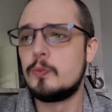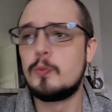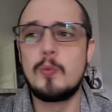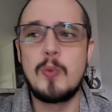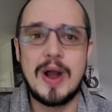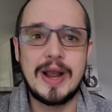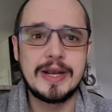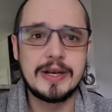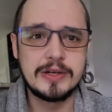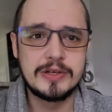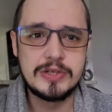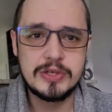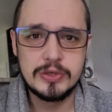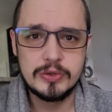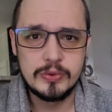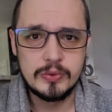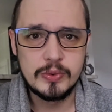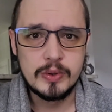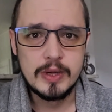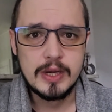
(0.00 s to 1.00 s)
wank
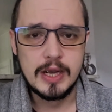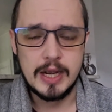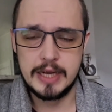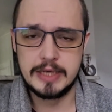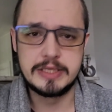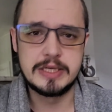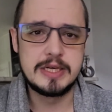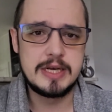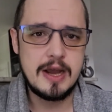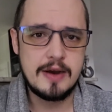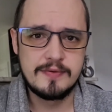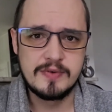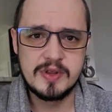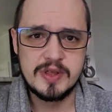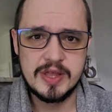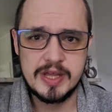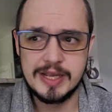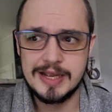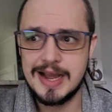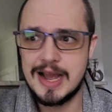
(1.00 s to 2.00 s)
to. It's another
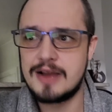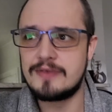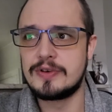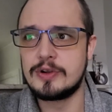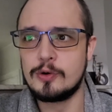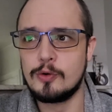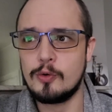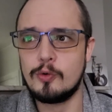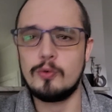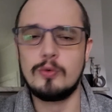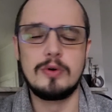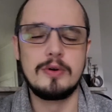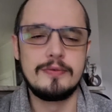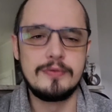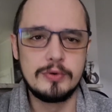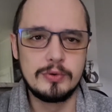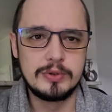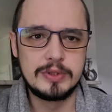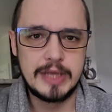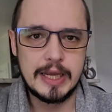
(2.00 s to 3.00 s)
thing having all of
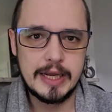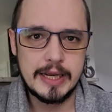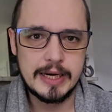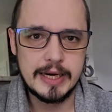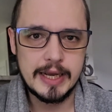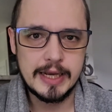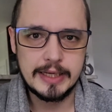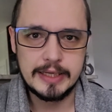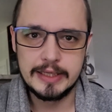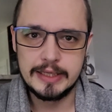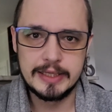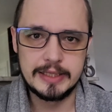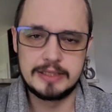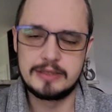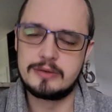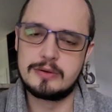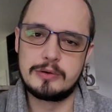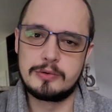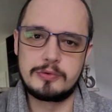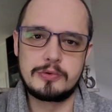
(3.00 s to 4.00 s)
your DNA.
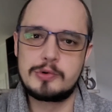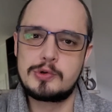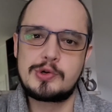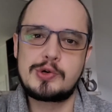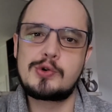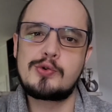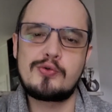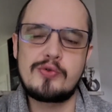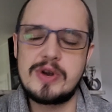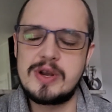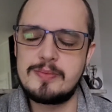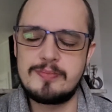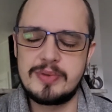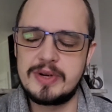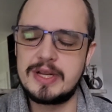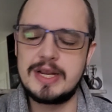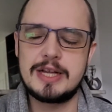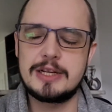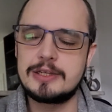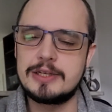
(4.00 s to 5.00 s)
It's a creepy.
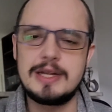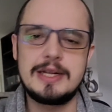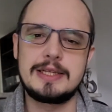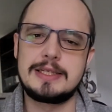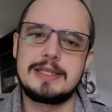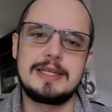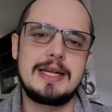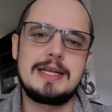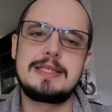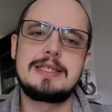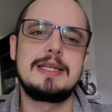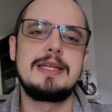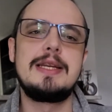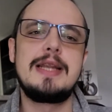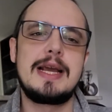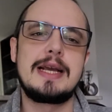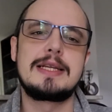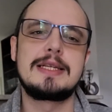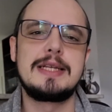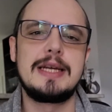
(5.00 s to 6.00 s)
That's the
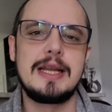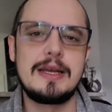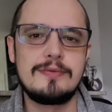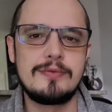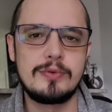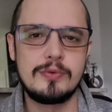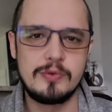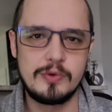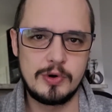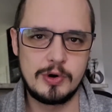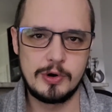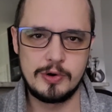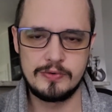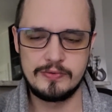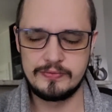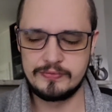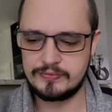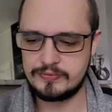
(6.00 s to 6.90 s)
next level